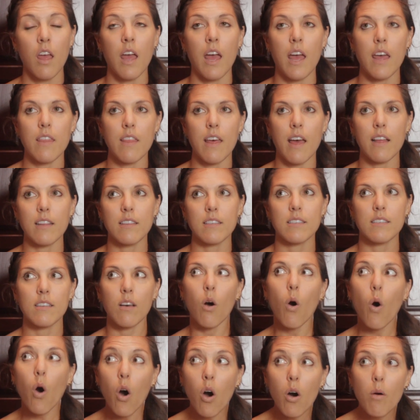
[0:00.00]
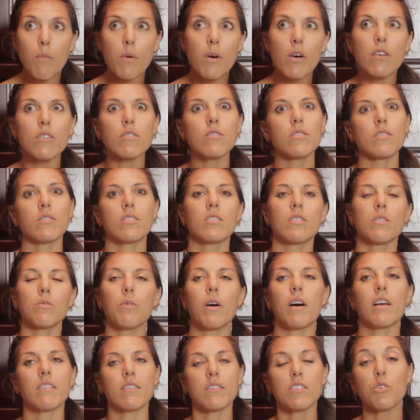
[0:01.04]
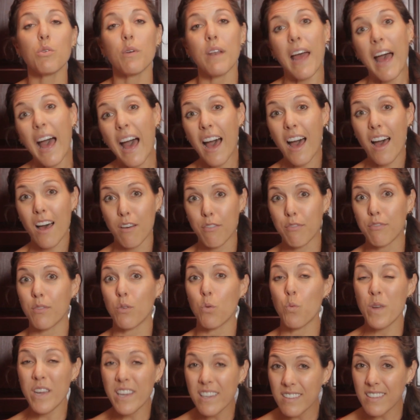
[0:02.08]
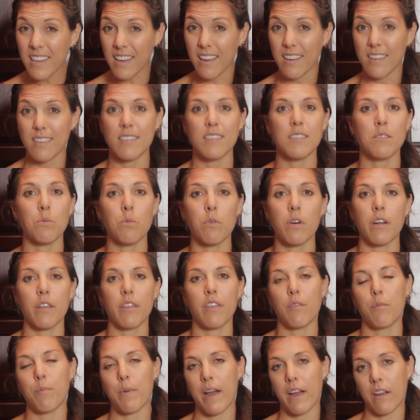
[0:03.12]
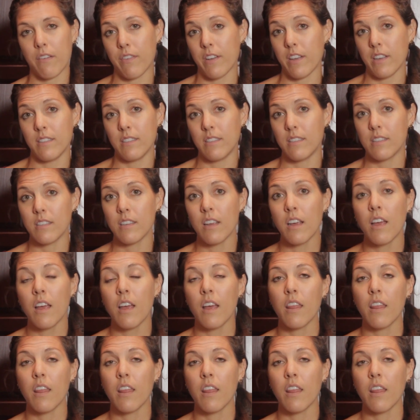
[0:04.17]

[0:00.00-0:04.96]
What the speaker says: and that's almost, well, 2.5 weekdays worth of breakfasts.